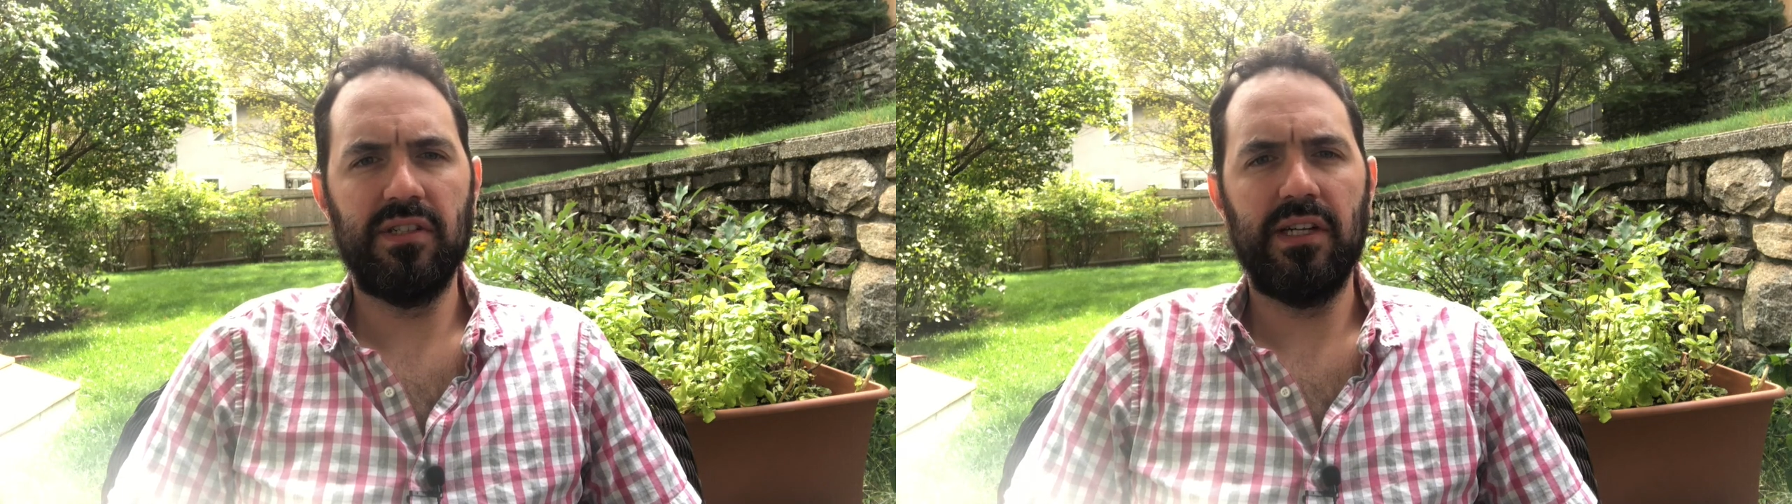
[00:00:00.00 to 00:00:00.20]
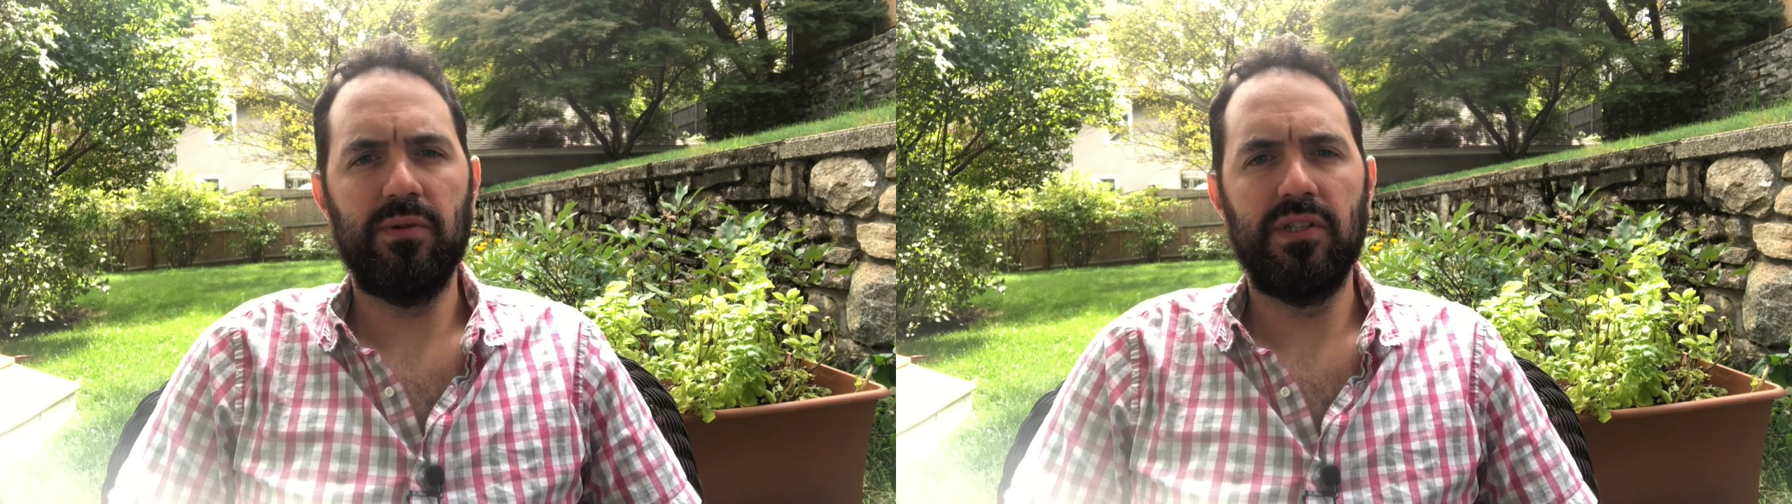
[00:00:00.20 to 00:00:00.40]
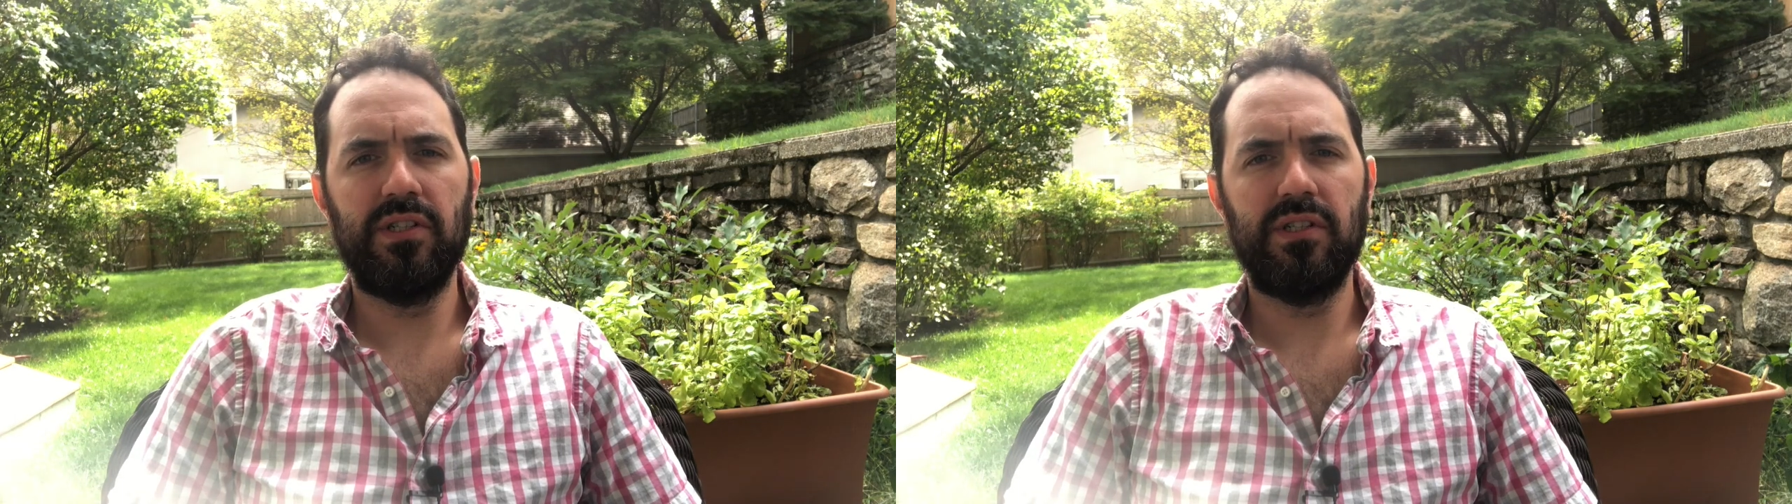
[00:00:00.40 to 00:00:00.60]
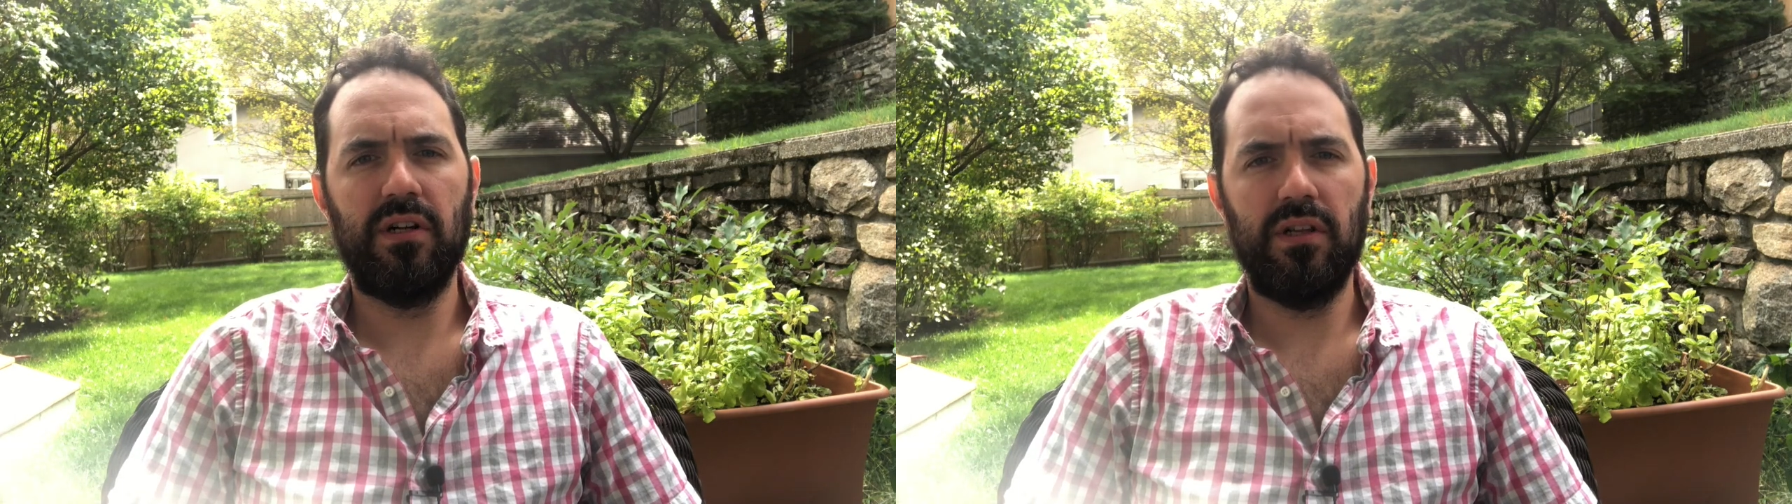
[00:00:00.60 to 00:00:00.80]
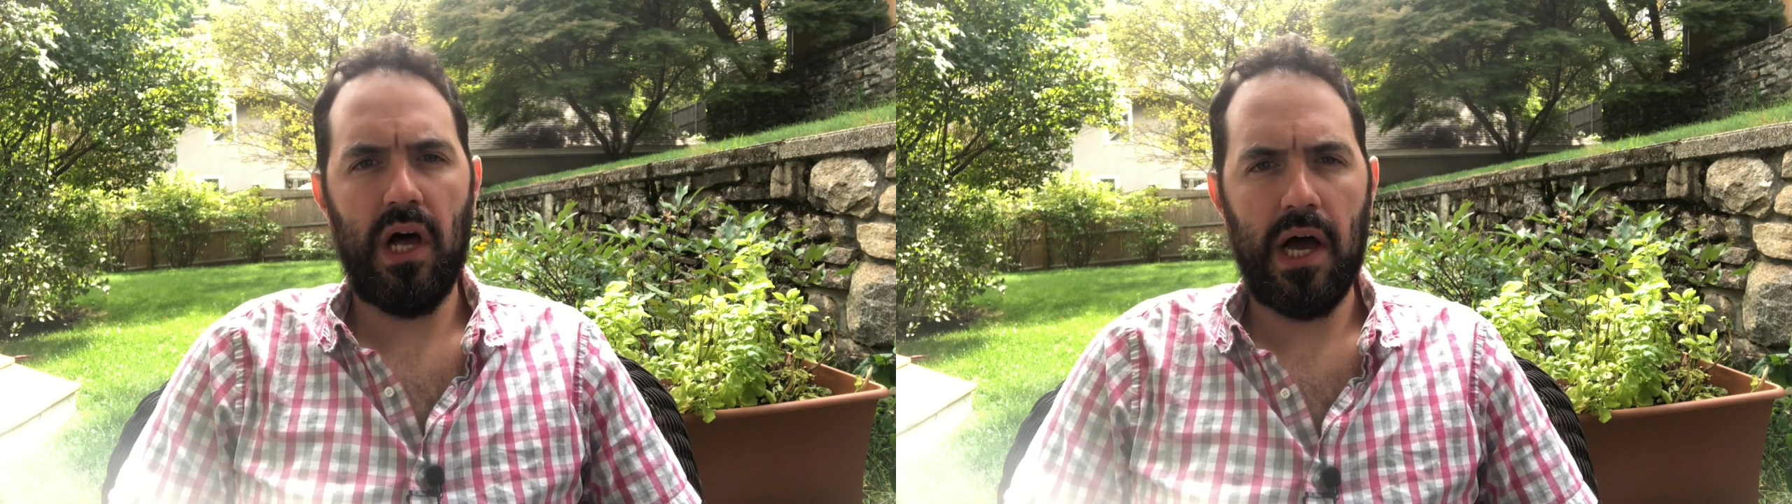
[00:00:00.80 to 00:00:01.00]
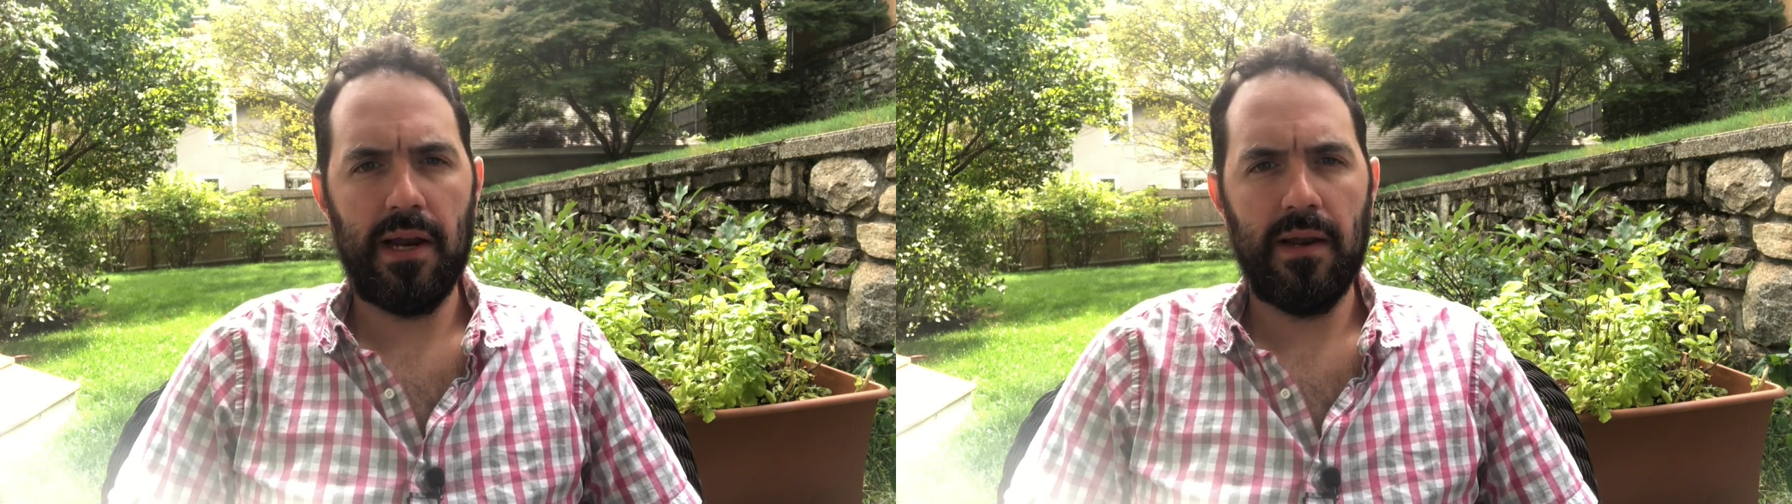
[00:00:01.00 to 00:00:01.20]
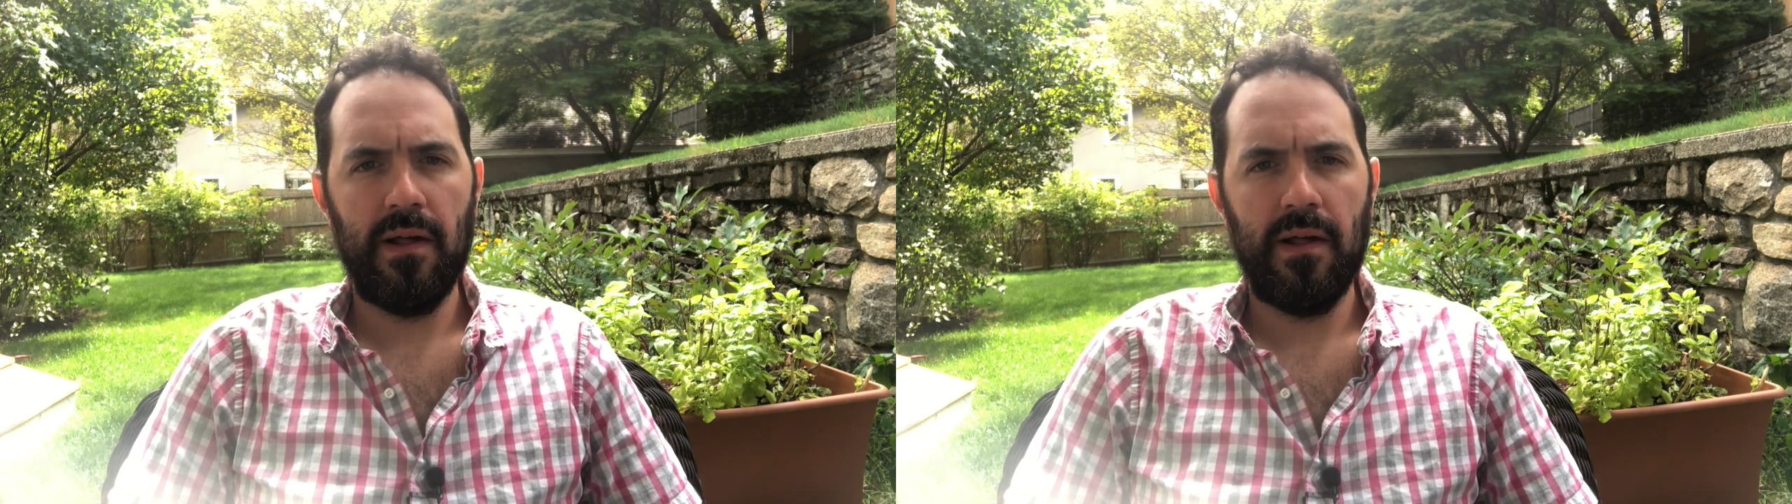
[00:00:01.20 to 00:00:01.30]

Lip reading: language a lot